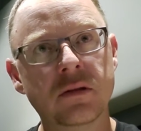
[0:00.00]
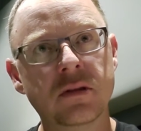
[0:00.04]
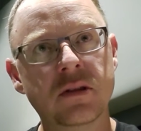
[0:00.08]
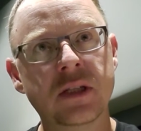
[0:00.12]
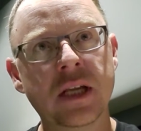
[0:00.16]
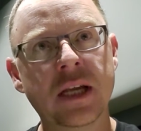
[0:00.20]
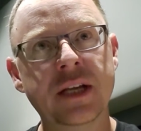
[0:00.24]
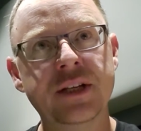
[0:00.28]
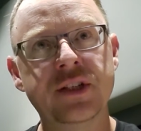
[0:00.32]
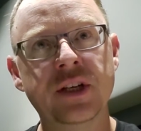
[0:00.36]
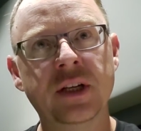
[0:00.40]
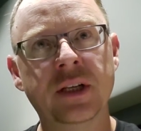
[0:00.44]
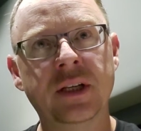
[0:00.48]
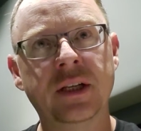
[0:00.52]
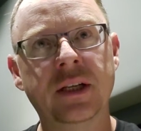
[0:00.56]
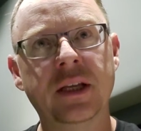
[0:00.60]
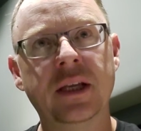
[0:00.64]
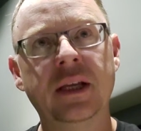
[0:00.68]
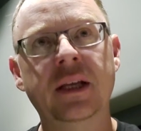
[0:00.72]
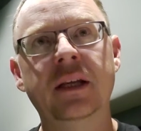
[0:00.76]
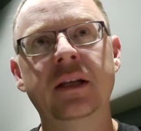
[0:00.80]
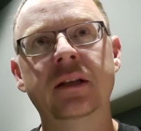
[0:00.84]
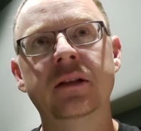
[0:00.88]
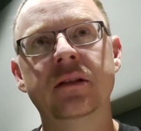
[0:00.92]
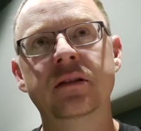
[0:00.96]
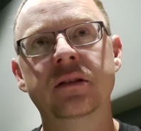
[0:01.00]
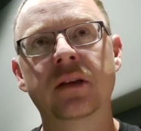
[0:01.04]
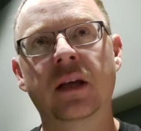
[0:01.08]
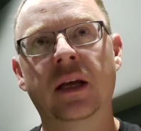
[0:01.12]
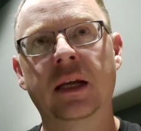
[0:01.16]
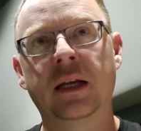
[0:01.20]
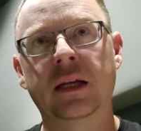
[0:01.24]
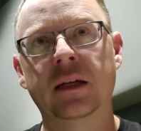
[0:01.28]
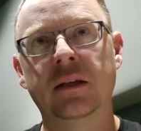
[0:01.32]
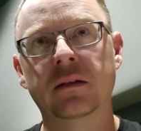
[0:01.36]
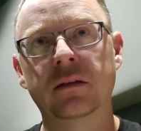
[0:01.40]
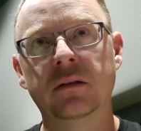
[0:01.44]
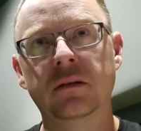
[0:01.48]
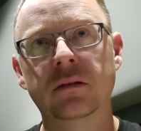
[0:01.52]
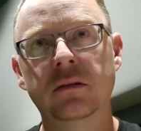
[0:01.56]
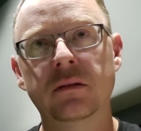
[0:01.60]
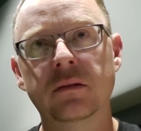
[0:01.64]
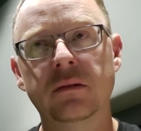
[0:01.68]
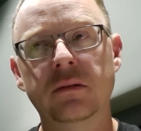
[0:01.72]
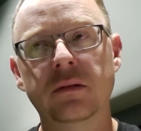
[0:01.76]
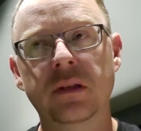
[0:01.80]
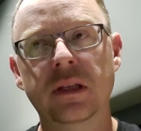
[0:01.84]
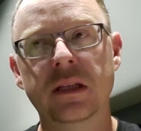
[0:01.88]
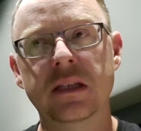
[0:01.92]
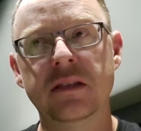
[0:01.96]
teaching kids like
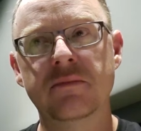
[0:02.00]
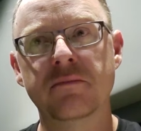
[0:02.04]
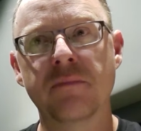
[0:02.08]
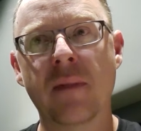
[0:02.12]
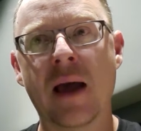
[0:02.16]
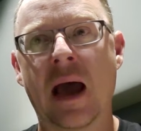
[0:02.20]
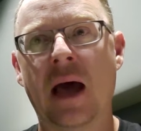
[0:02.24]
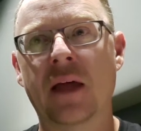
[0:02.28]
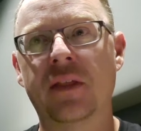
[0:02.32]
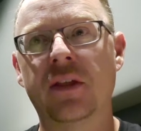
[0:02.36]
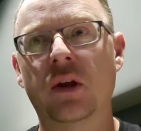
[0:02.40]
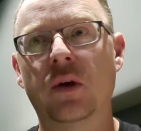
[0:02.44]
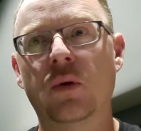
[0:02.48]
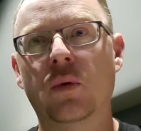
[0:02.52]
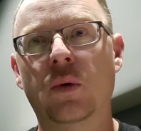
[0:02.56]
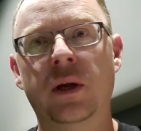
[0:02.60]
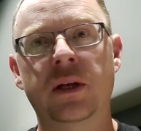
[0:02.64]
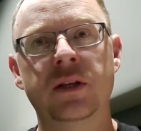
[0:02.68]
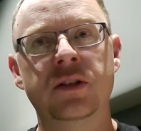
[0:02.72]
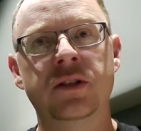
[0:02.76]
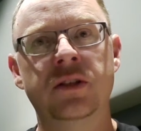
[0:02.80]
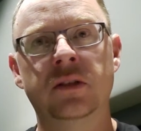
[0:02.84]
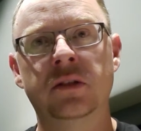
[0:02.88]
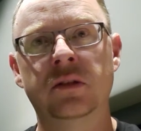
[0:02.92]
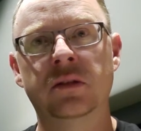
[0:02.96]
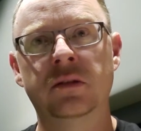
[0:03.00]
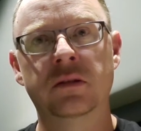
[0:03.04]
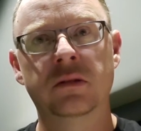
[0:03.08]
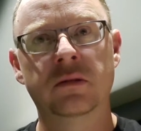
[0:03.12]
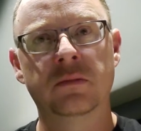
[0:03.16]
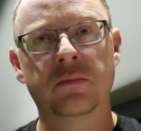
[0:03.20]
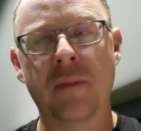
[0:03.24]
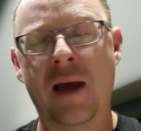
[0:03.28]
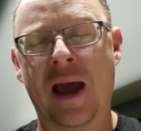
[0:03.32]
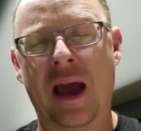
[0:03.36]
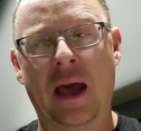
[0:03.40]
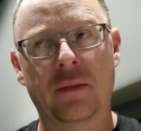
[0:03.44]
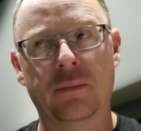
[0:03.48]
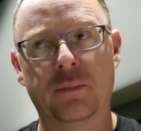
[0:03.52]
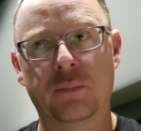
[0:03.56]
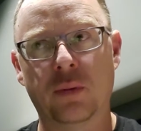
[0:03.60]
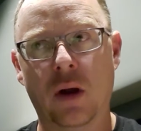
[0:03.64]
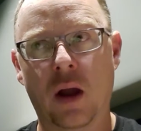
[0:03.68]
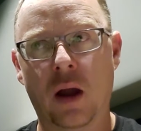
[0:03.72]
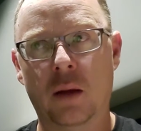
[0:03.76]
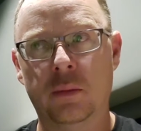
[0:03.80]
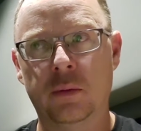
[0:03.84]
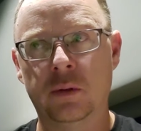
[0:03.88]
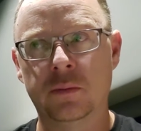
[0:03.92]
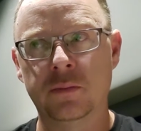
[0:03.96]
these math equations, math
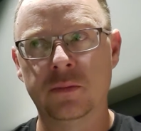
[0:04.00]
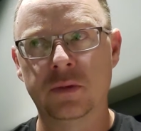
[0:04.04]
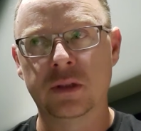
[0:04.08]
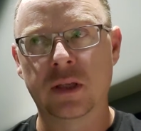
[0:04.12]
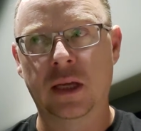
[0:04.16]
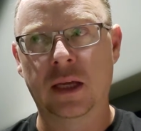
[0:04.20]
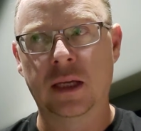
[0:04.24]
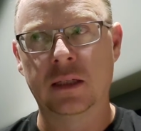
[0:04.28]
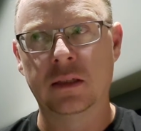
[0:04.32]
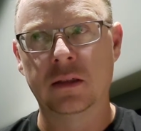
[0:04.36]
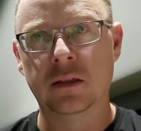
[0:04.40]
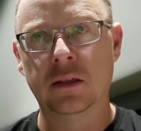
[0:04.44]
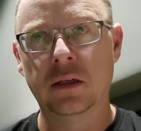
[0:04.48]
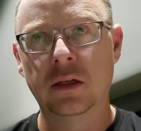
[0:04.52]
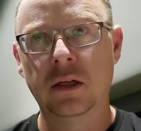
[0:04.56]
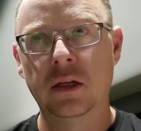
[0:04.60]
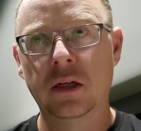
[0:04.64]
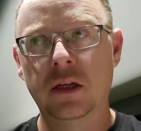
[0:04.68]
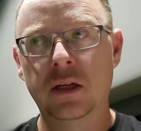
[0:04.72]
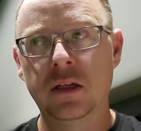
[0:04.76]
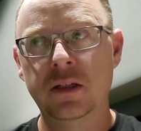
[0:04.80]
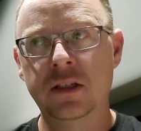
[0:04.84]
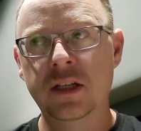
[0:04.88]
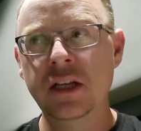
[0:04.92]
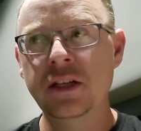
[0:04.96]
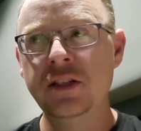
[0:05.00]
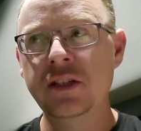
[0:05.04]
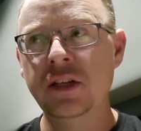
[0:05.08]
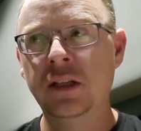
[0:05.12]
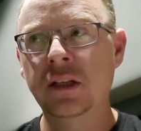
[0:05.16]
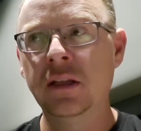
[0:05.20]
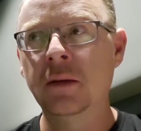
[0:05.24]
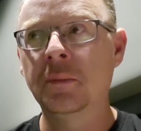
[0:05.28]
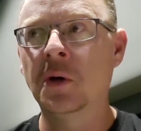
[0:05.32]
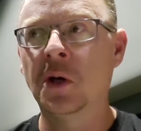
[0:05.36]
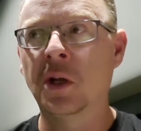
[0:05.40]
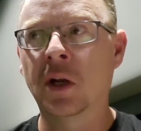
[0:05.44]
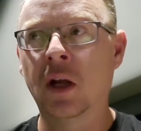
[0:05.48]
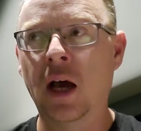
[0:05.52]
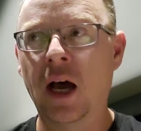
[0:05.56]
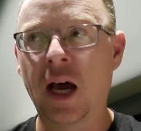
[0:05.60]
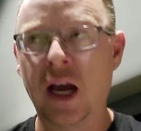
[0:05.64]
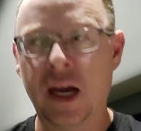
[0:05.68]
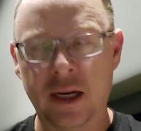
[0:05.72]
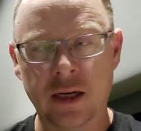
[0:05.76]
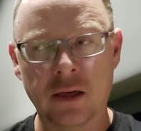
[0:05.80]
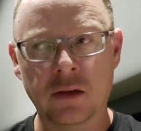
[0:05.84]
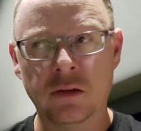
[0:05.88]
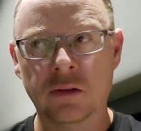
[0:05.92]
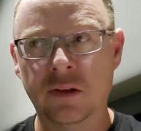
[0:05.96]
problems, like teaching them on a
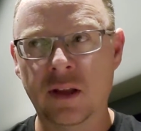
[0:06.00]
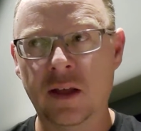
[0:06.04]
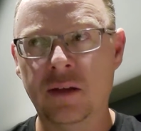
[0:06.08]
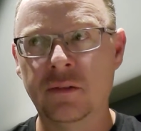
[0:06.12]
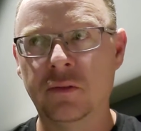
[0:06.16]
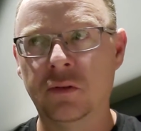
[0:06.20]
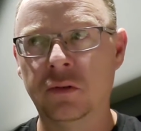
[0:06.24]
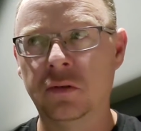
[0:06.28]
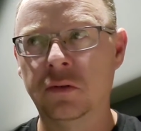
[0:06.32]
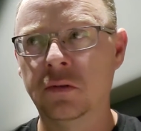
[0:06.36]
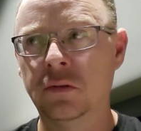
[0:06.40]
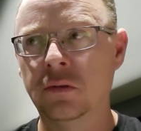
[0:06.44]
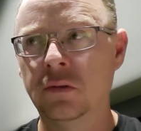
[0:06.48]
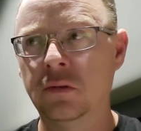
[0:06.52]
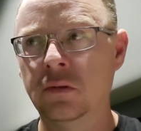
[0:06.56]
higher level